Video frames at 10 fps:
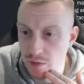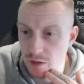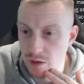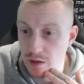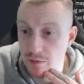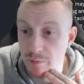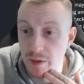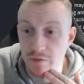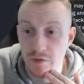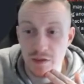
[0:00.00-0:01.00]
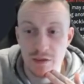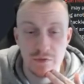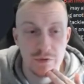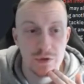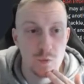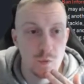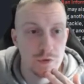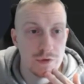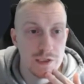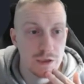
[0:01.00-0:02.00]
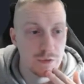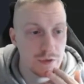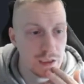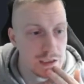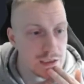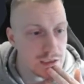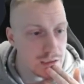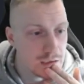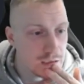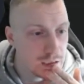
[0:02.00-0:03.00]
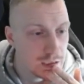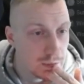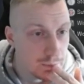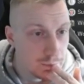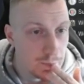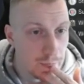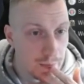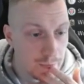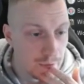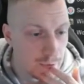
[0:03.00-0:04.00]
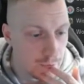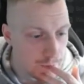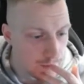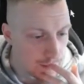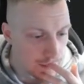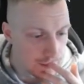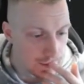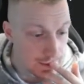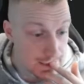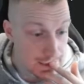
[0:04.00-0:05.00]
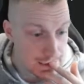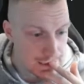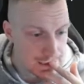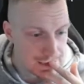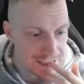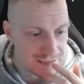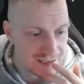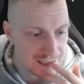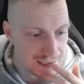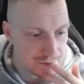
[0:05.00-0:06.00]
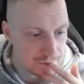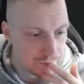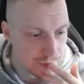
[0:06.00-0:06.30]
League? The Bet Victor Division 1 South East. Wow. Climbing now.